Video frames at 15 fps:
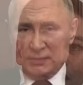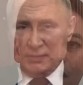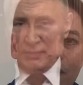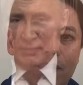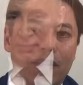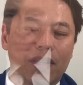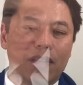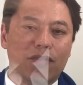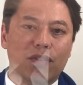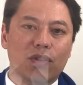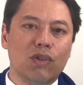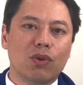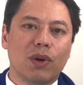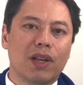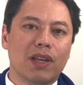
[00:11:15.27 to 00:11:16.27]
I mean, if you
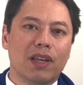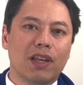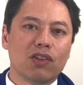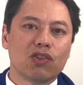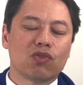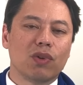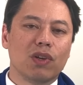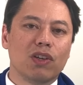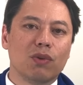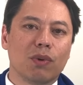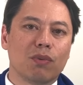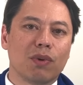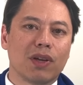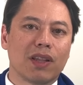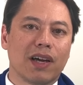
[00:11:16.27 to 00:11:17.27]
knew any history, you
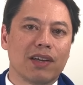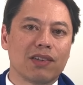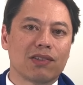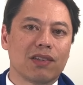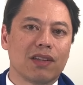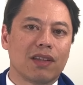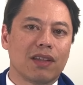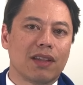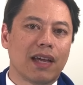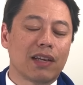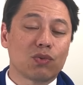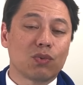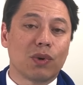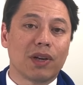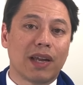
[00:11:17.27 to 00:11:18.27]
would realize
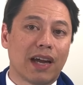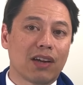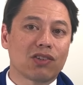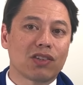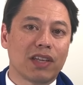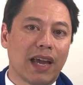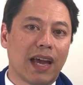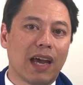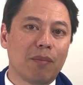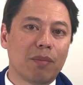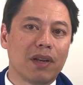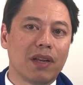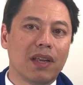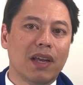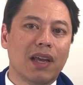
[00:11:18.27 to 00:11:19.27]
that's what actually
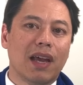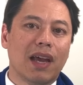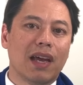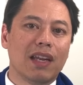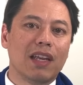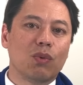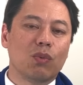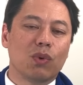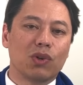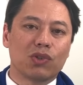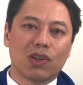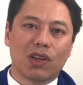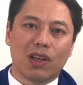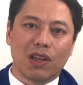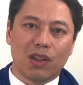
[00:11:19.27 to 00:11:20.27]
happened. And it
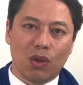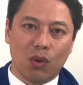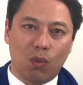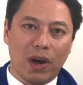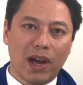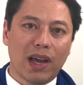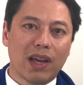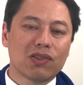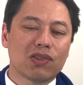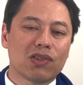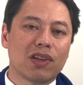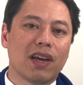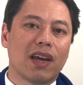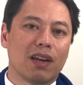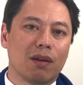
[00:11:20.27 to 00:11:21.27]
was the
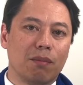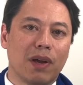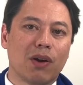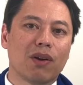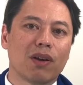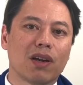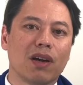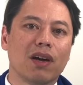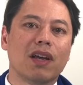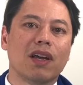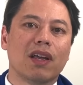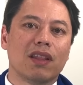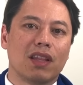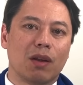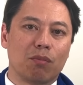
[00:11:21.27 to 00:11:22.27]
West and America
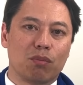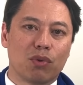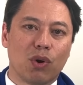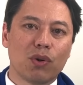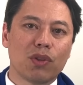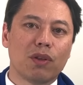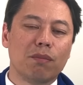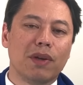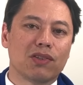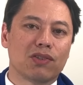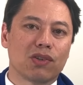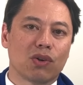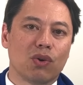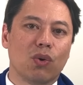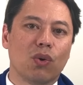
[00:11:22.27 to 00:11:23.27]
that broke the
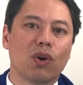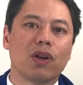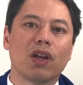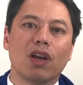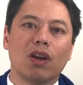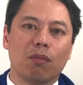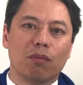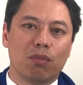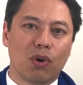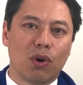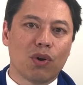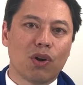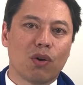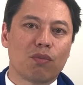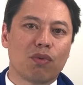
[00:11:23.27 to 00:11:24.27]
Minsk Accord,
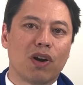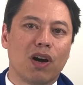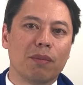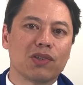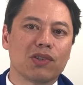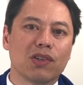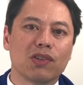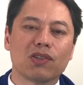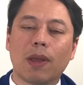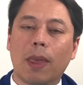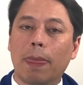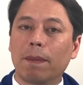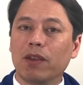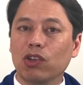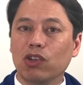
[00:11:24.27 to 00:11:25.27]
broke our promises,
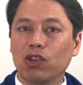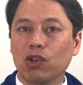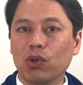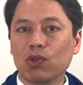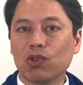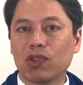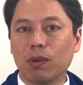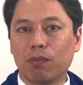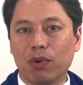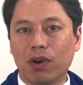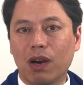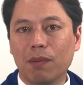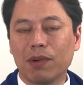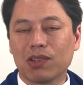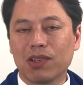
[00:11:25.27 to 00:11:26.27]
used a
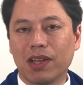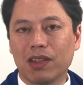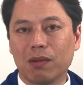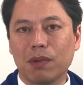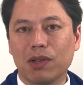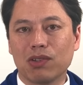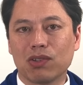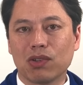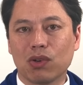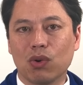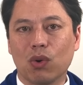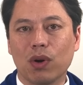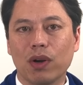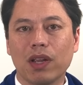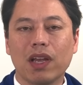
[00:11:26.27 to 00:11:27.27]
promise like the Minsk
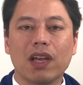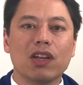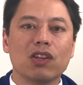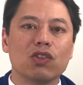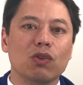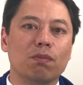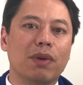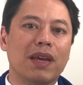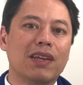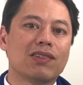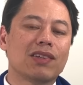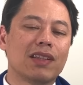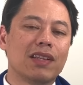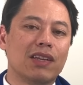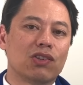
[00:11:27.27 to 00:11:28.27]
Accord to
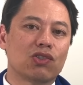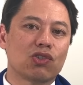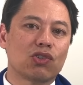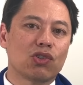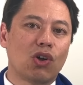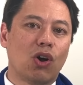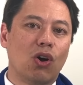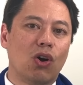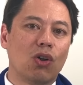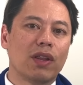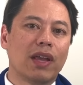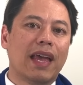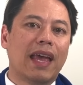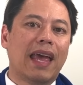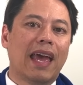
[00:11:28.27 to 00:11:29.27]
basically stall
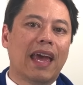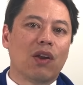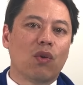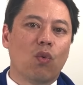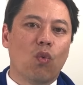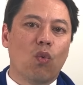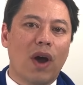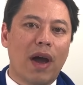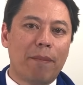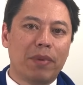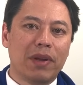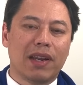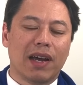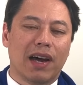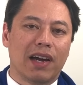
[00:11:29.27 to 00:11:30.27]
and
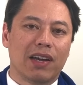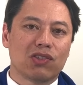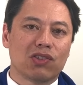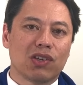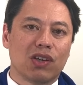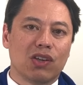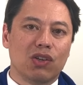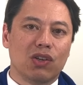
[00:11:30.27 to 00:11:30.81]
weaponize